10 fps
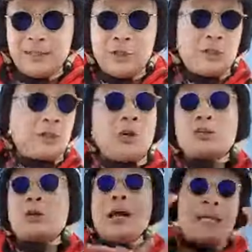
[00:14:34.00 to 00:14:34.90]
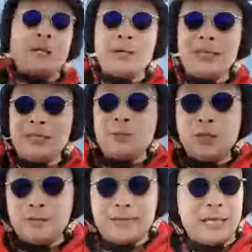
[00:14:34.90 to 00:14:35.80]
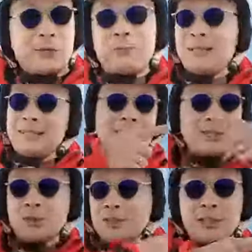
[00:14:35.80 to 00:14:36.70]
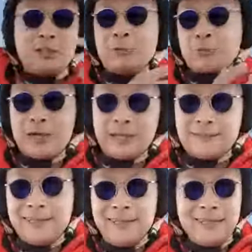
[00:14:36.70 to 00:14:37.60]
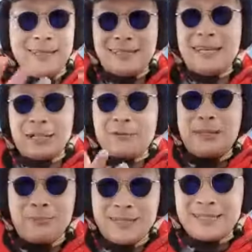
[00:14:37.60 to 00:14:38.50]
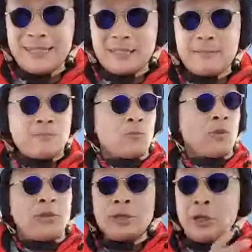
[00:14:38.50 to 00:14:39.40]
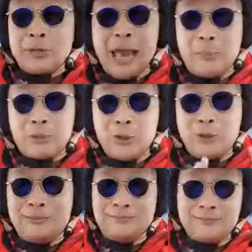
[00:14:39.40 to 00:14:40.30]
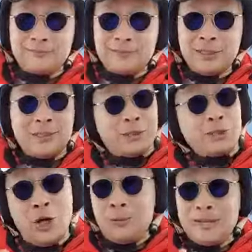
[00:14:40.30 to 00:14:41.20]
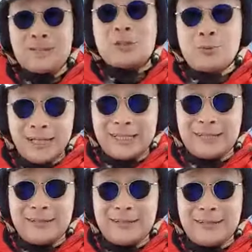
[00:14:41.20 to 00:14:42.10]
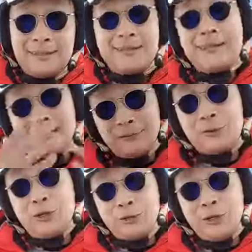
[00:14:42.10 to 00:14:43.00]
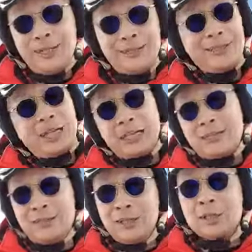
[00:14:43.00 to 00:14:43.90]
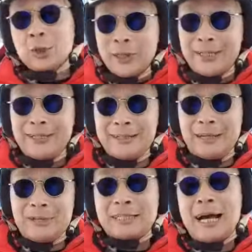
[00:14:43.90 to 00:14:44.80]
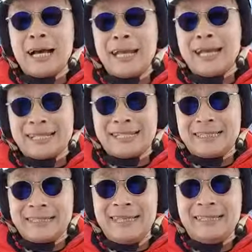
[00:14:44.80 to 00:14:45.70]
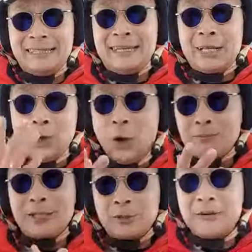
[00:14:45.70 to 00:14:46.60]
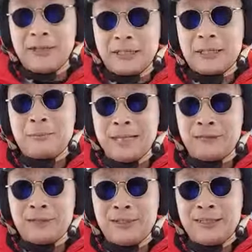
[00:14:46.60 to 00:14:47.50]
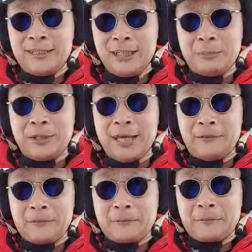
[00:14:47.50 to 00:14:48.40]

You can talk to anyone in the world and your business is continually running. Isn't that a great business? No capital, no risk. The risk is if you don't do it, you got to quit and retire at 60 and hope that you have income left, EPF,